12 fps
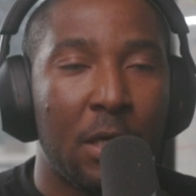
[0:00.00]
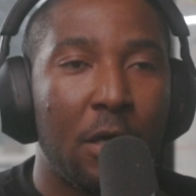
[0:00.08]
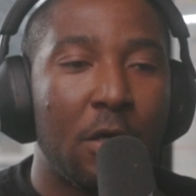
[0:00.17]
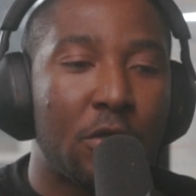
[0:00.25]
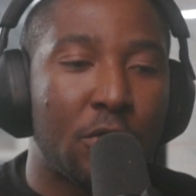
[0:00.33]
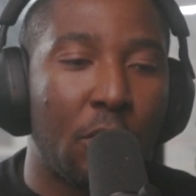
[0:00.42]

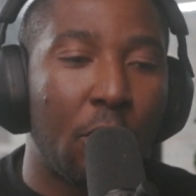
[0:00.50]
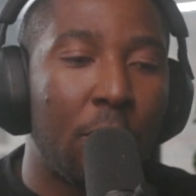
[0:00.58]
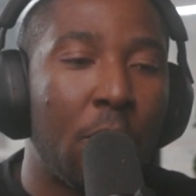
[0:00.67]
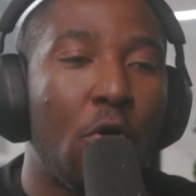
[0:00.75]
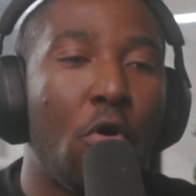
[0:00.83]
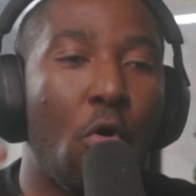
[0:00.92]
So
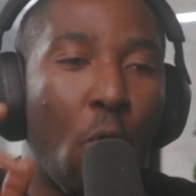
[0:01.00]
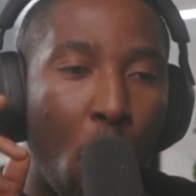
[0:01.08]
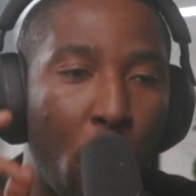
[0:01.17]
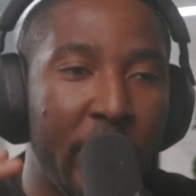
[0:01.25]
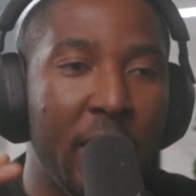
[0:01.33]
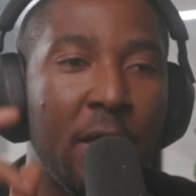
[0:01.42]

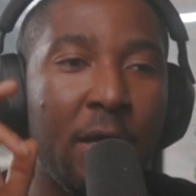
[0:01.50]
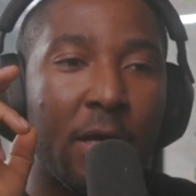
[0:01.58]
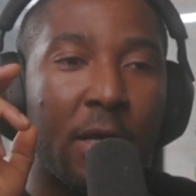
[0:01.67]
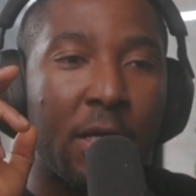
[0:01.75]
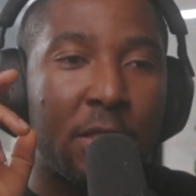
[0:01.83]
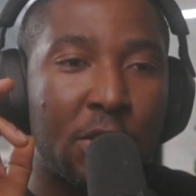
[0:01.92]
we
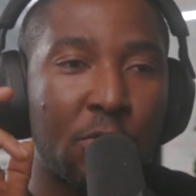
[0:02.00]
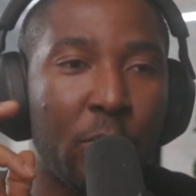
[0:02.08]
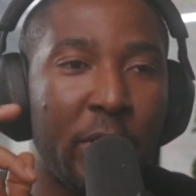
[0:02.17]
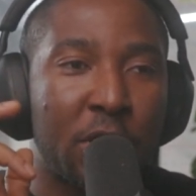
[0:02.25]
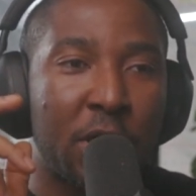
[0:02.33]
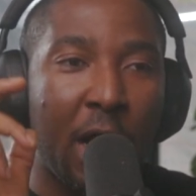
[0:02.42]
can
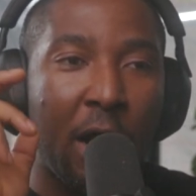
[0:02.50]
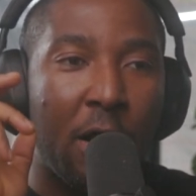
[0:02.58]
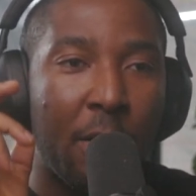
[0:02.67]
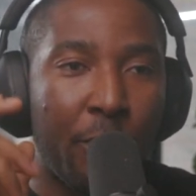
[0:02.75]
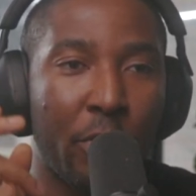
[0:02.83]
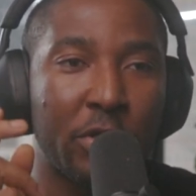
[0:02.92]
switch our
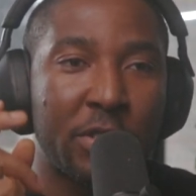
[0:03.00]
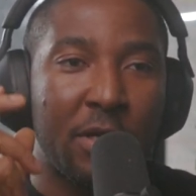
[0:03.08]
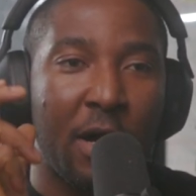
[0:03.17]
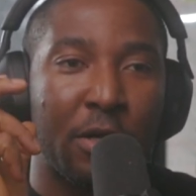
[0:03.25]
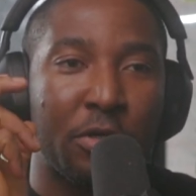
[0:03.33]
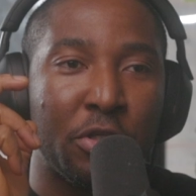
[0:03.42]

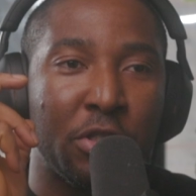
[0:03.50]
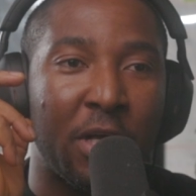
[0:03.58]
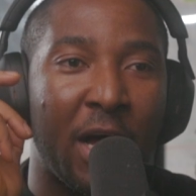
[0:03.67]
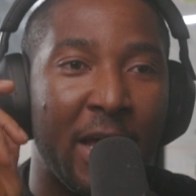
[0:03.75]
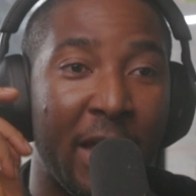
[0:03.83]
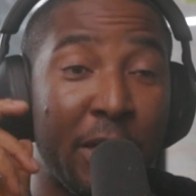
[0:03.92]
personality
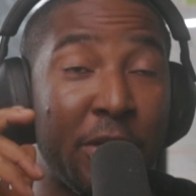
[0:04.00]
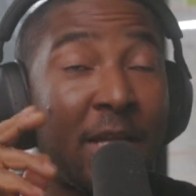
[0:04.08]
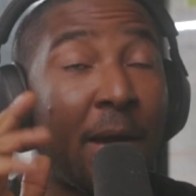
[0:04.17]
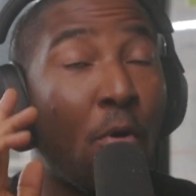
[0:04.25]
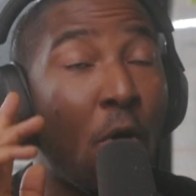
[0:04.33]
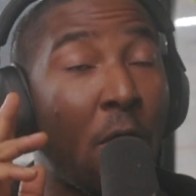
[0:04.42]
at any time.
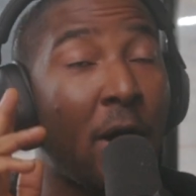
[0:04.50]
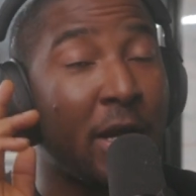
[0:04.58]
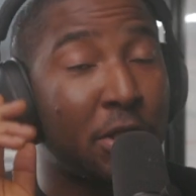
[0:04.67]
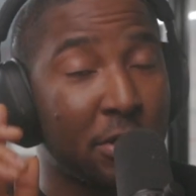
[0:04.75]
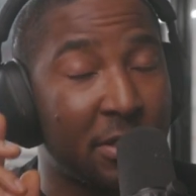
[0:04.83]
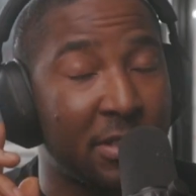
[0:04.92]
Or I
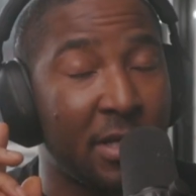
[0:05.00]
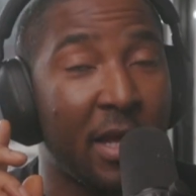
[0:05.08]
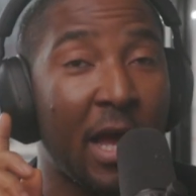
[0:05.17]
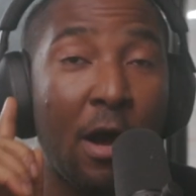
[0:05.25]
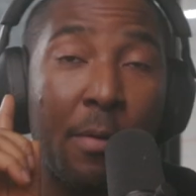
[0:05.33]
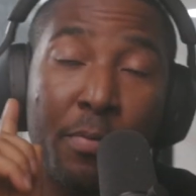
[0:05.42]
should say,
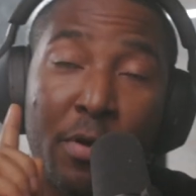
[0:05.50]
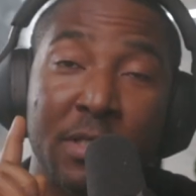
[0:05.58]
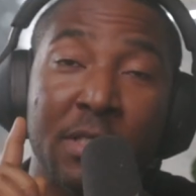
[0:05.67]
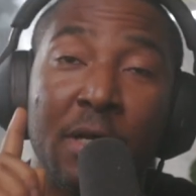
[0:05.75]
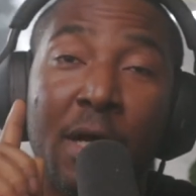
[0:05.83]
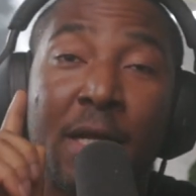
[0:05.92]
our
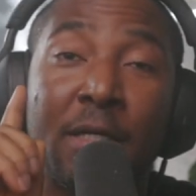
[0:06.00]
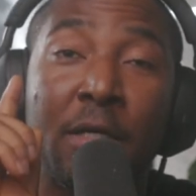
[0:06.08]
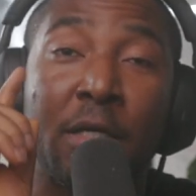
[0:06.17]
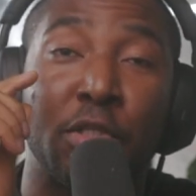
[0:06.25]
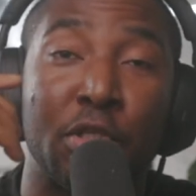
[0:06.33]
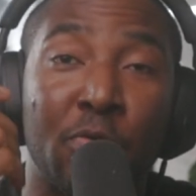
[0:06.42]
personality
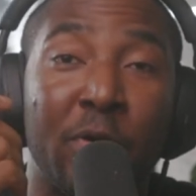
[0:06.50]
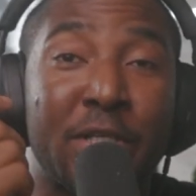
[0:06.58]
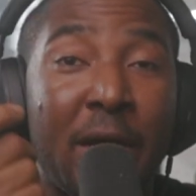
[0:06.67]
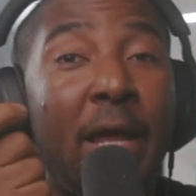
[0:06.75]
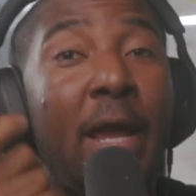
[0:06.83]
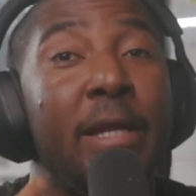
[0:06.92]
can switch
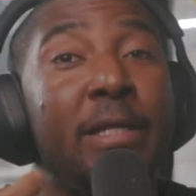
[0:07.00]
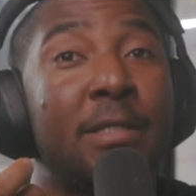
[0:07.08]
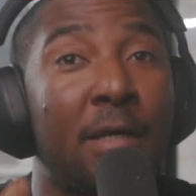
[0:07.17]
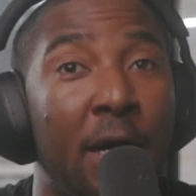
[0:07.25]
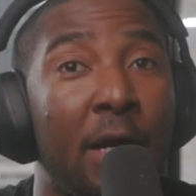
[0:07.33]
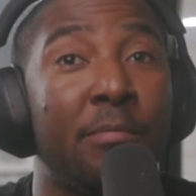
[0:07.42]
at any
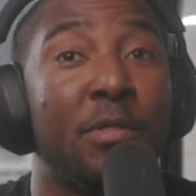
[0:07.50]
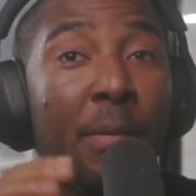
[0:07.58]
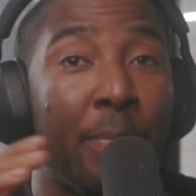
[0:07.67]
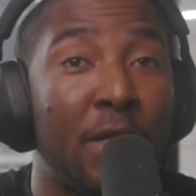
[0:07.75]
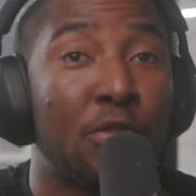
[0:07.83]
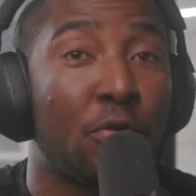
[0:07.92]
time.
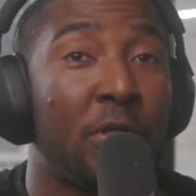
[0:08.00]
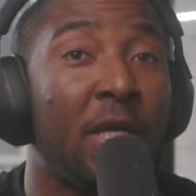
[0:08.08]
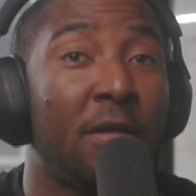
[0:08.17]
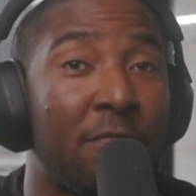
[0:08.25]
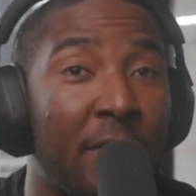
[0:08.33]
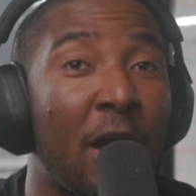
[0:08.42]
Depends on the
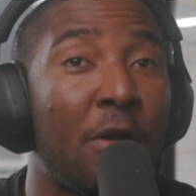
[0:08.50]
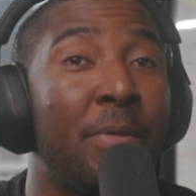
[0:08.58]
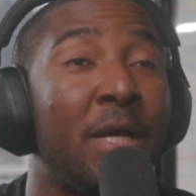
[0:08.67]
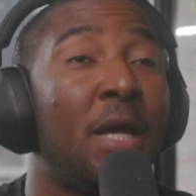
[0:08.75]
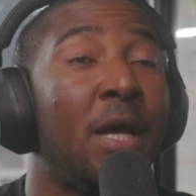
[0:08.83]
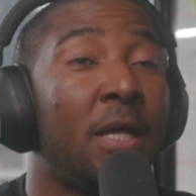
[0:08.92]

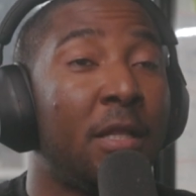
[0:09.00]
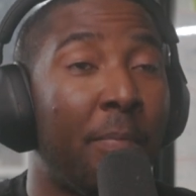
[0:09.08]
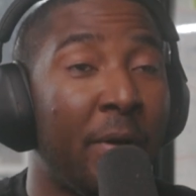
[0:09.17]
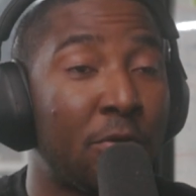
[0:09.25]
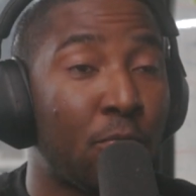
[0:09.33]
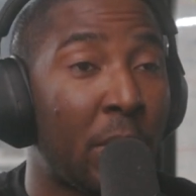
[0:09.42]
environment,
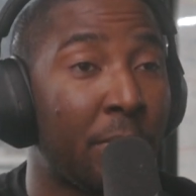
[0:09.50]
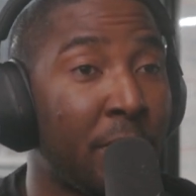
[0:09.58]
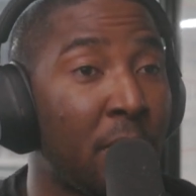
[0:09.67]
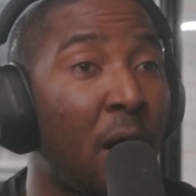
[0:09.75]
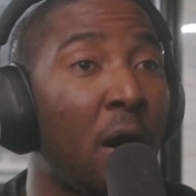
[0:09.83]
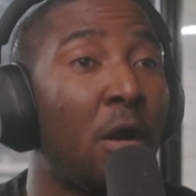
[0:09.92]
depends where we
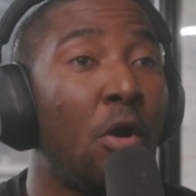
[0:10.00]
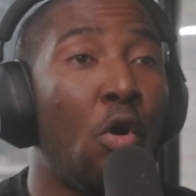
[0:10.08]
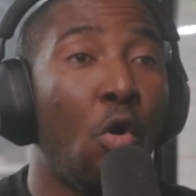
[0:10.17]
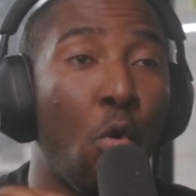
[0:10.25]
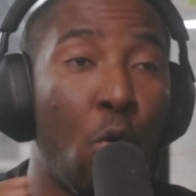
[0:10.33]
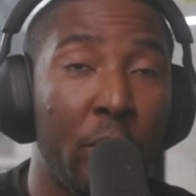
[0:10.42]
are,
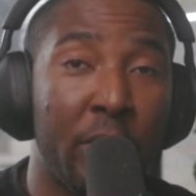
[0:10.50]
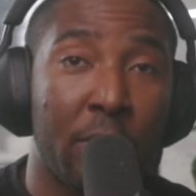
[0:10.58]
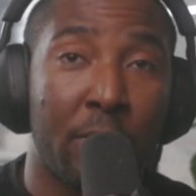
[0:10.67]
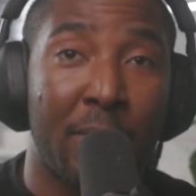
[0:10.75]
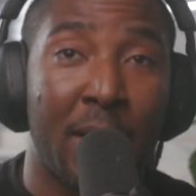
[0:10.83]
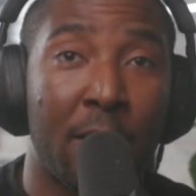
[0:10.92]
who we are
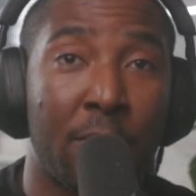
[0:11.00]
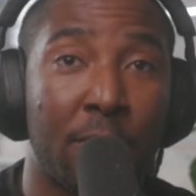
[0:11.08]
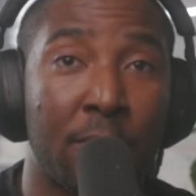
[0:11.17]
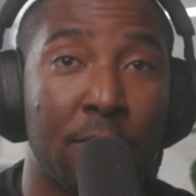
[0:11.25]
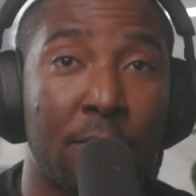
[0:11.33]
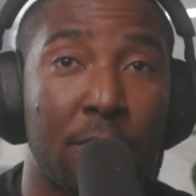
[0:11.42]
around.
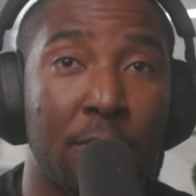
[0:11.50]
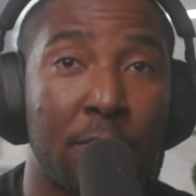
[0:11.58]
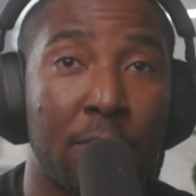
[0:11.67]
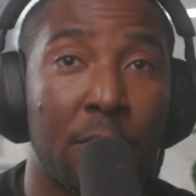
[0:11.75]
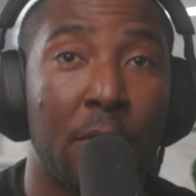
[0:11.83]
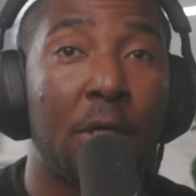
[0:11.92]

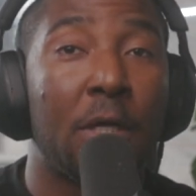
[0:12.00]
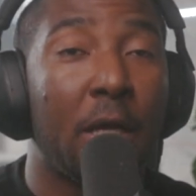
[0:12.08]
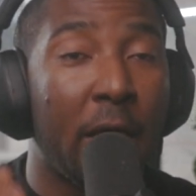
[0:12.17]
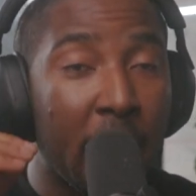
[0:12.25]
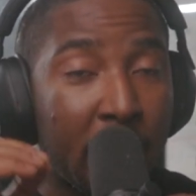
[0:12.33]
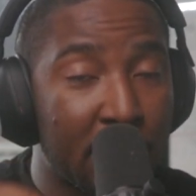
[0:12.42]

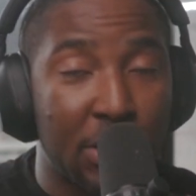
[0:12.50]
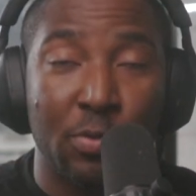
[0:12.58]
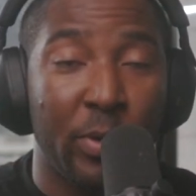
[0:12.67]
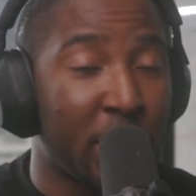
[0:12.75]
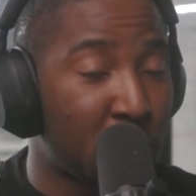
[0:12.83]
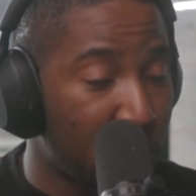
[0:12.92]
It can
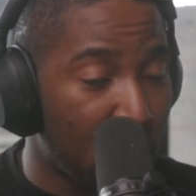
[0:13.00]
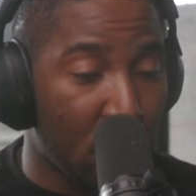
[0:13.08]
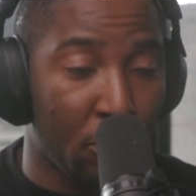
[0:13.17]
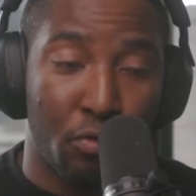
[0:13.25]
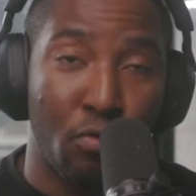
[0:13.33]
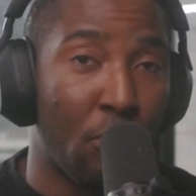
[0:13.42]
switch,
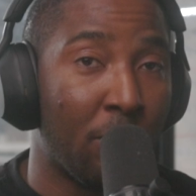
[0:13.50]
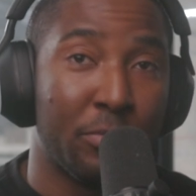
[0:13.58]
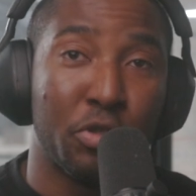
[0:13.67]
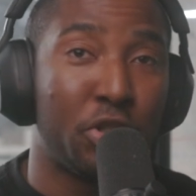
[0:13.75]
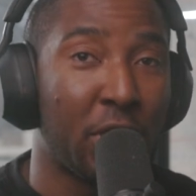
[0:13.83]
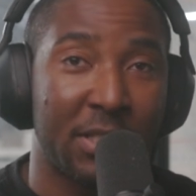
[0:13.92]
boom,
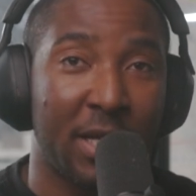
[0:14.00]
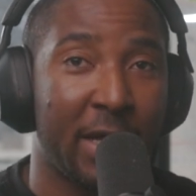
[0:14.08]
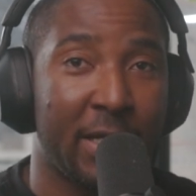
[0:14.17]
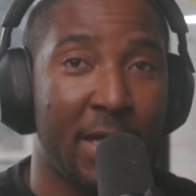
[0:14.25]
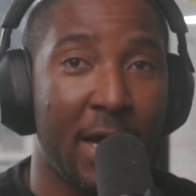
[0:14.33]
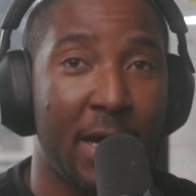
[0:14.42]
just
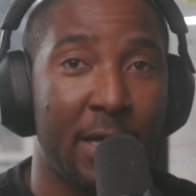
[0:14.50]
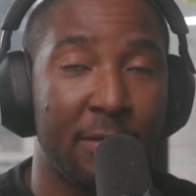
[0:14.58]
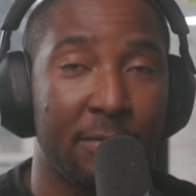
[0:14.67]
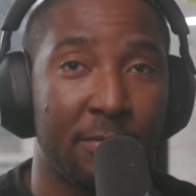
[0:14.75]
like that.